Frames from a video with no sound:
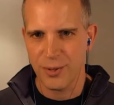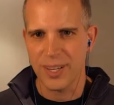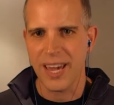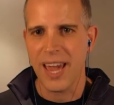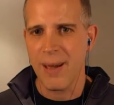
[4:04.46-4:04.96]
the
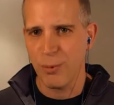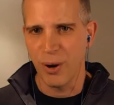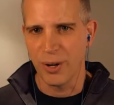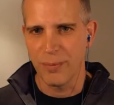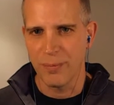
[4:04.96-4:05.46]
cable
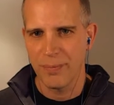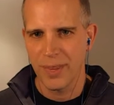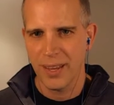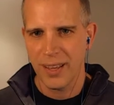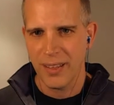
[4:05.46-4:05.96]
modem,
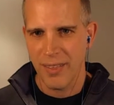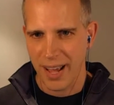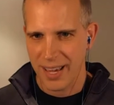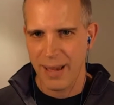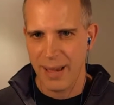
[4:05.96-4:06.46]

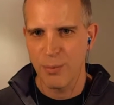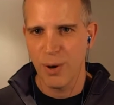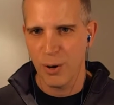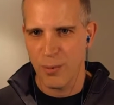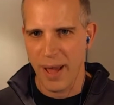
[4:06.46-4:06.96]
that cable
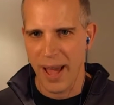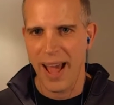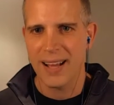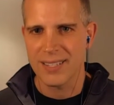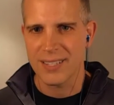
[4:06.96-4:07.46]
modem
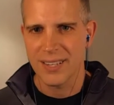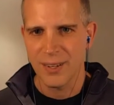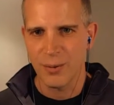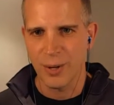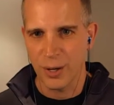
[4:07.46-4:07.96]
has,
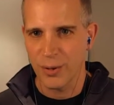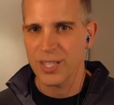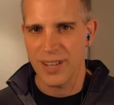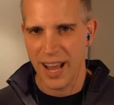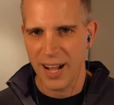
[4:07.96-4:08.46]
you know,
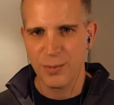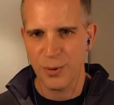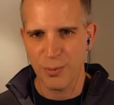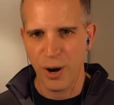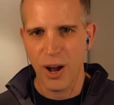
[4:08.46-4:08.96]
this announcement
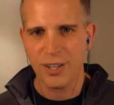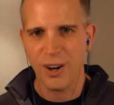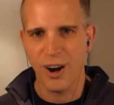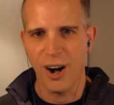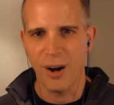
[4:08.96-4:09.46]
with
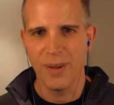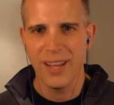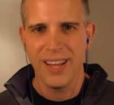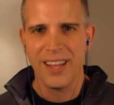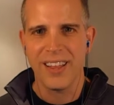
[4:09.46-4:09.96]
Broadcom,
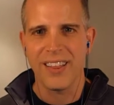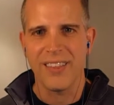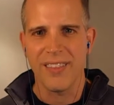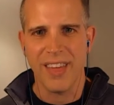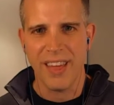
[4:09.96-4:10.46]

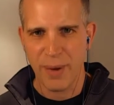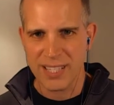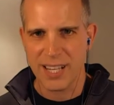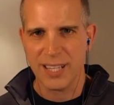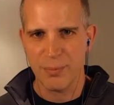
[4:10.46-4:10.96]
they've
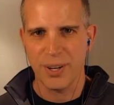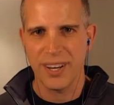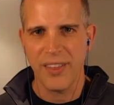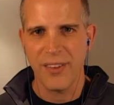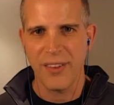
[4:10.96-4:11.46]
basically put
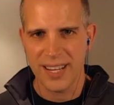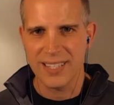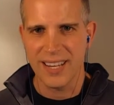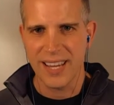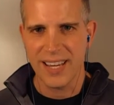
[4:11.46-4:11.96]
another A
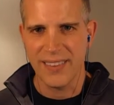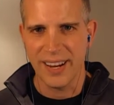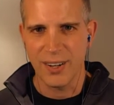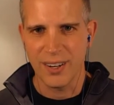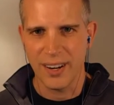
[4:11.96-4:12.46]
to D in
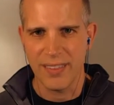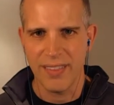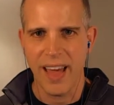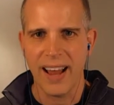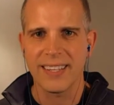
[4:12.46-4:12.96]
there
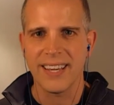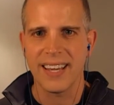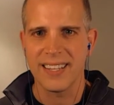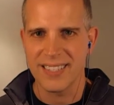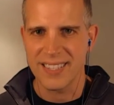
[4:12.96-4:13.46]
that
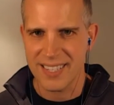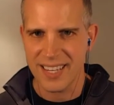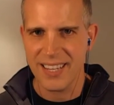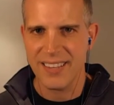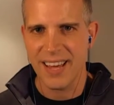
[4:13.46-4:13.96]
can
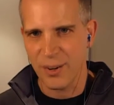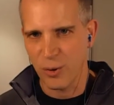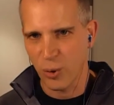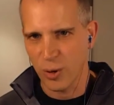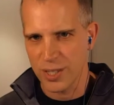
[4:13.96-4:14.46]
see that
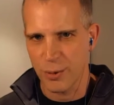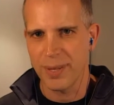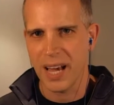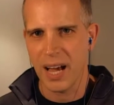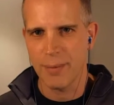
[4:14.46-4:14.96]
noise that would
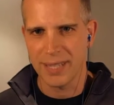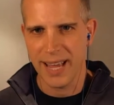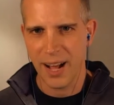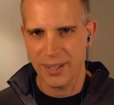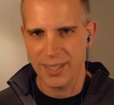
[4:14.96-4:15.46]
be coming
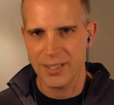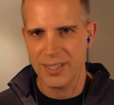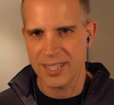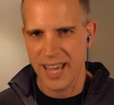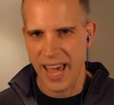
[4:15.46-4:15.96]
down into
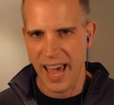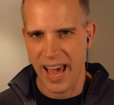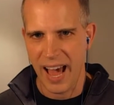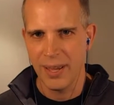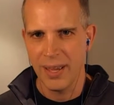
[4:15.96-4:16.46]
the
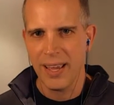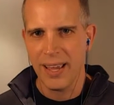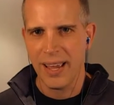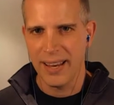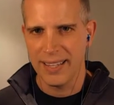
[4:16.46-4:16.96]
tap
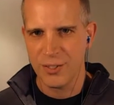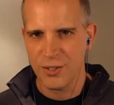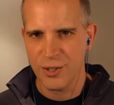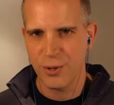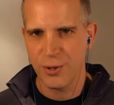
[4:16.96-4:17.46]
and
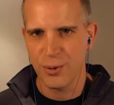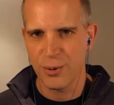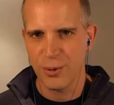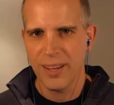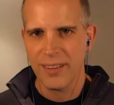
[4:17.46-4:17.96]

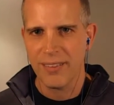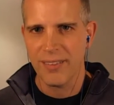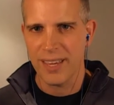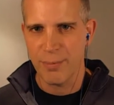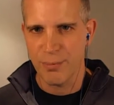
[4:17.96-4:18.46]
into
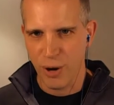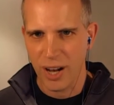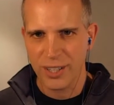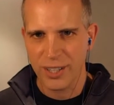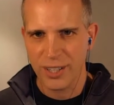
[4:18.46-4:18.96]
the
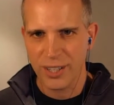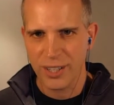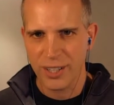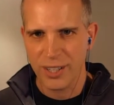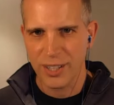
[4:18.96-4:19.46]
Broadcom
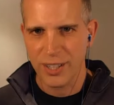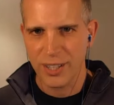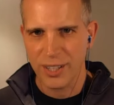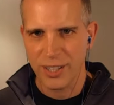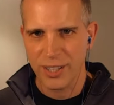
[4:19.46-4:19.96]

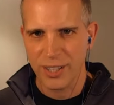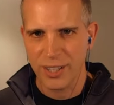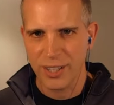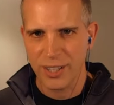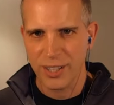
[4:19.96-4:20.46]
chipset. So we have
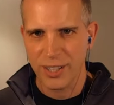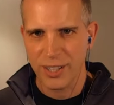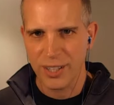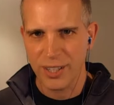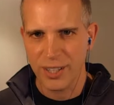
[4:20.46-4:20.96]
that full
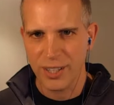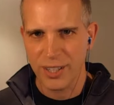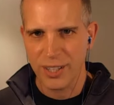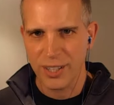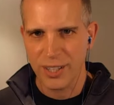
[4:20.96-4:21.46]
band
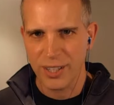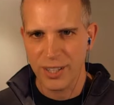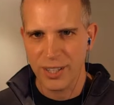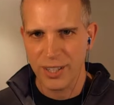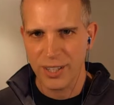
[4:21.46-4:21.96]
capture. And I, I
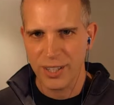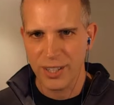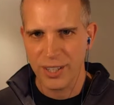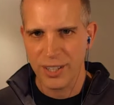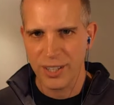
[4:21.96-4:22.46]
actually just
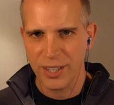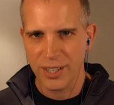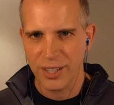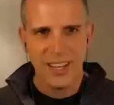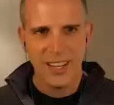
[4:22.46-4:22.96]
want to,
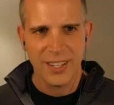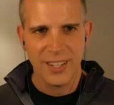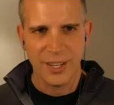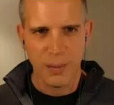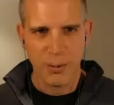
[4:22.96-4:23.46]
you know,
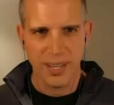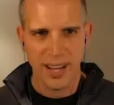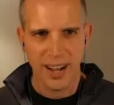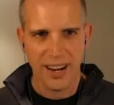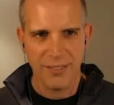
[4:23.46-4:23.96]
so people
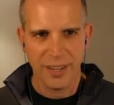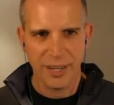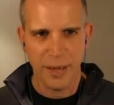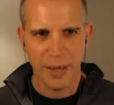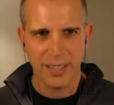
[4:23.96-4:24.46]
can kind of
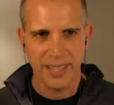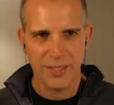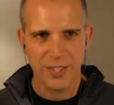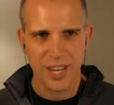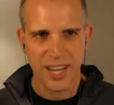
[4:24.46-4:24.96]
fundamentally
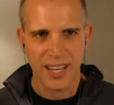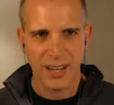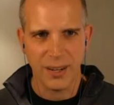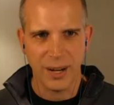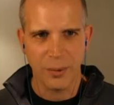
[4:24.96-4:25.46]
understand,
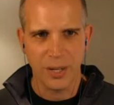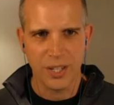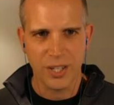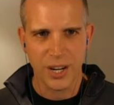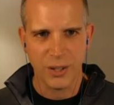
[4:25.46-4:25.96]
I, I want
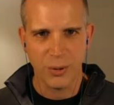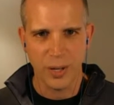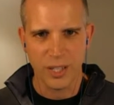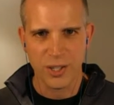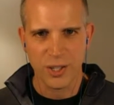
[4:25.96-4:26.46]
to share a
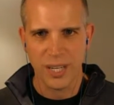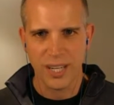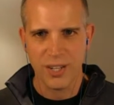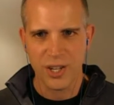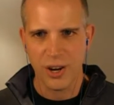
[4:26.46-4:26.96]
quick
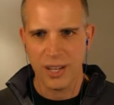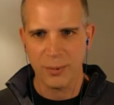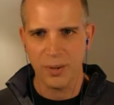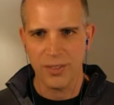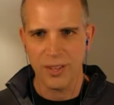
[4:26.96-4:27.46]
screenshot
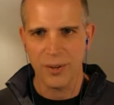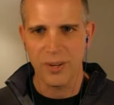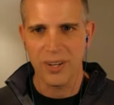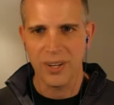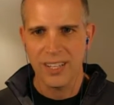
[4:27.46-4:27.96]
with you
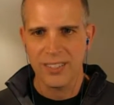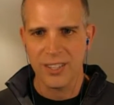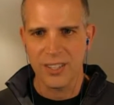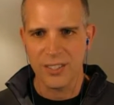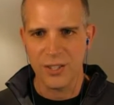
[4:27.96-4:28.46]

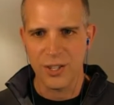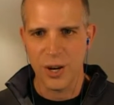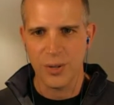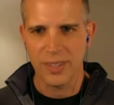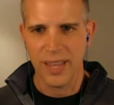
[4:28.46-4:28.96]
to, to
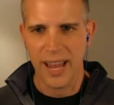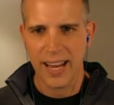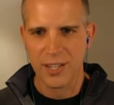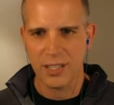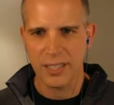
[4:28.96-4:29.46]
show what that
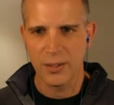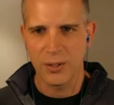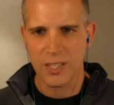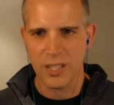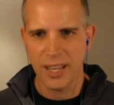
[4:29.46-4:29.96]
actually
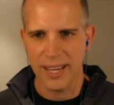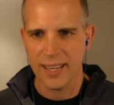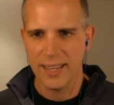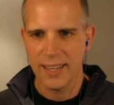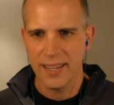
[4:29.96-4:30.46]
looks like.